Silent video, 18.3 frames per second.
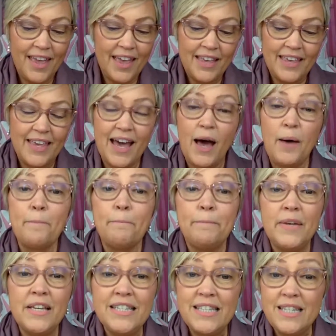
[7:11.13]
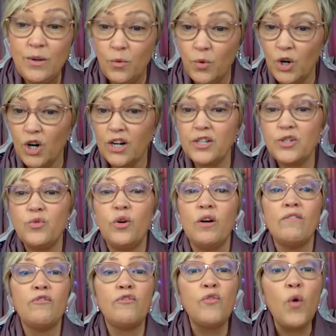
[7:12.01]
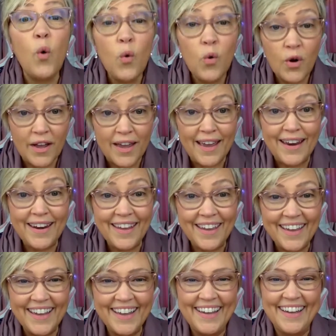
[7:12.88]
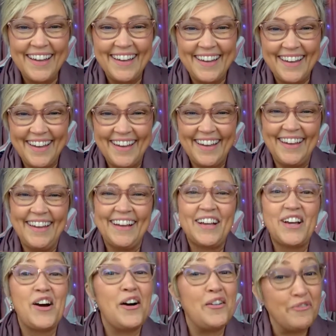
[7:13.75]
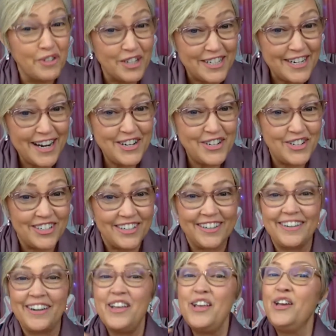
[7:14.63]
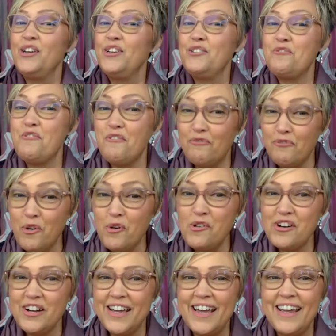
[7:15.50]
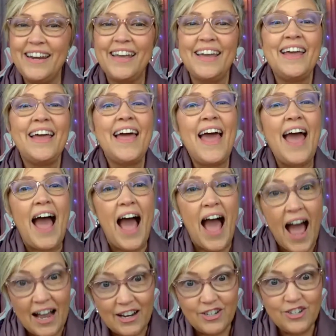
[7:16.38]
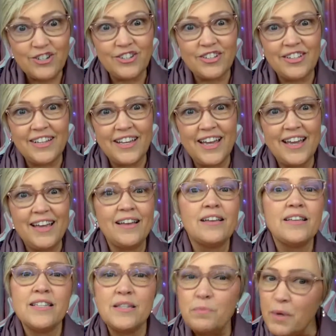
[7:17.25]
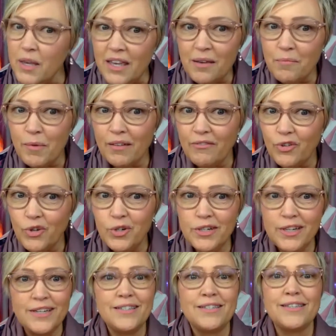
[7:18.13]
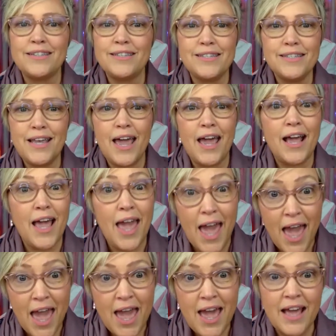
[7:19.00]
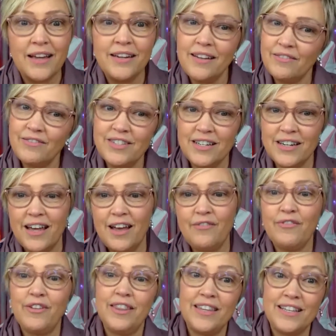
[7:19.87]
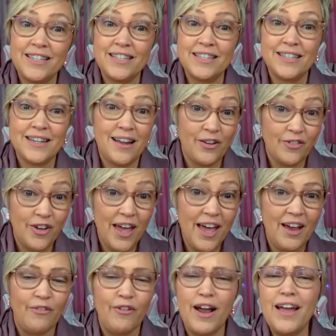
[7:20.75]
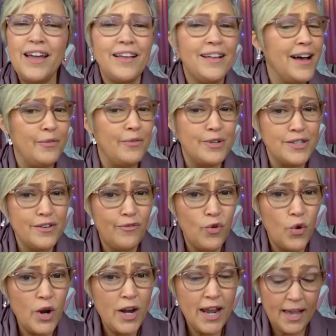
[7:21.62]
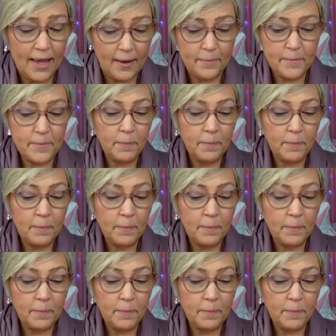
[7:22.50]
Yeah, busy work to avoid confrontation, to avoid actually speaking my voice and saying, hey, enough's enough and this is not okay, right? I was avoiding it.